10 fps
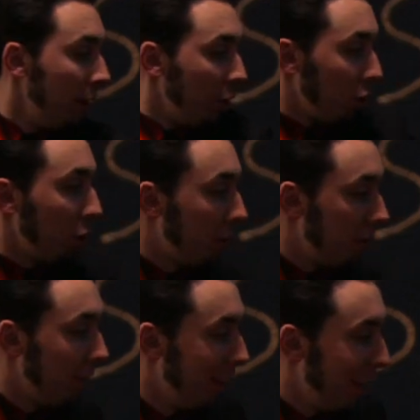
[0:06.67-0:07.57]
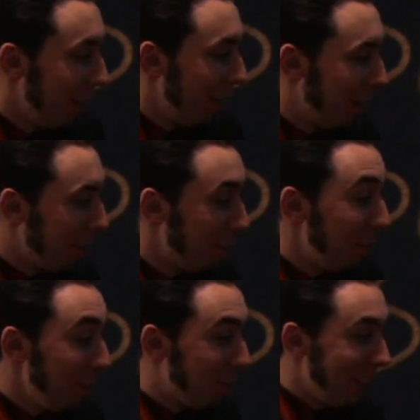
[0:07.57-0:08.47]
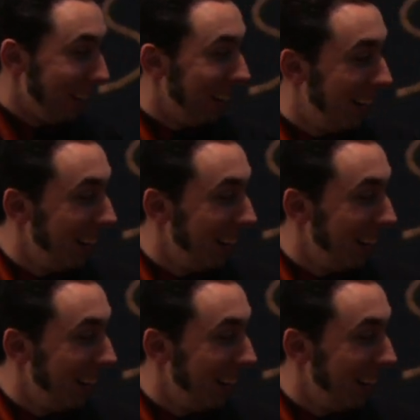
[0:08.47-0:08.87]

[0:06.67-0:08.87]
Children are our future.